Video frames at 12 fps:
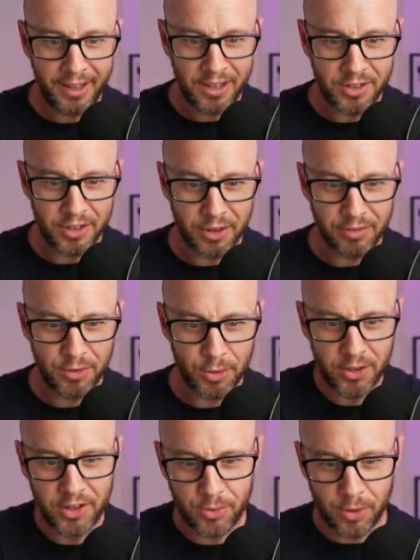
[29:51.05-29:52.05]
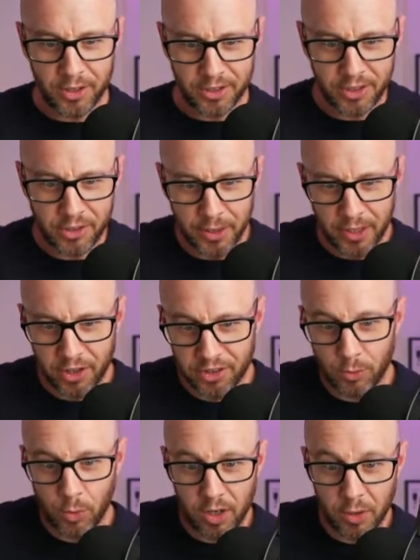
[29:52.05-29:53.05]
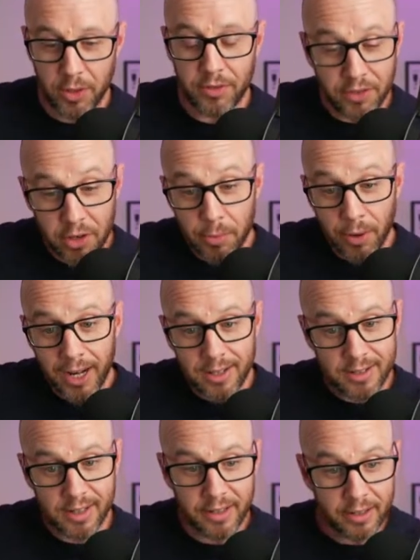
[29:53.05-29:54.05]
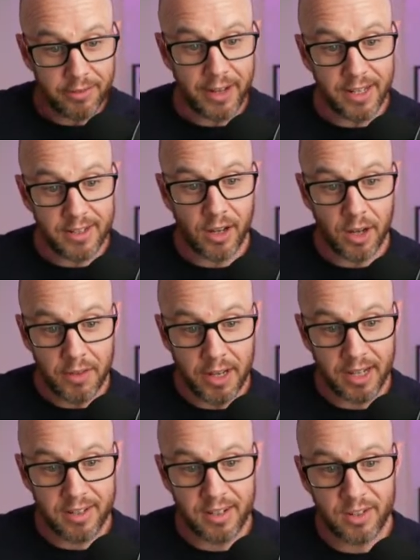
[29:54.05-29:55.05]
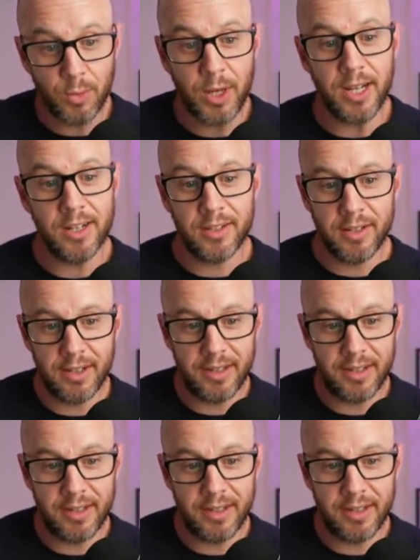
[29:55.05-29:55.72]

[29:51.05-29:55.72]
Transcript: so you're looking forward to this one. You're doing lots of work with a few brands at events over the next 6 weeks.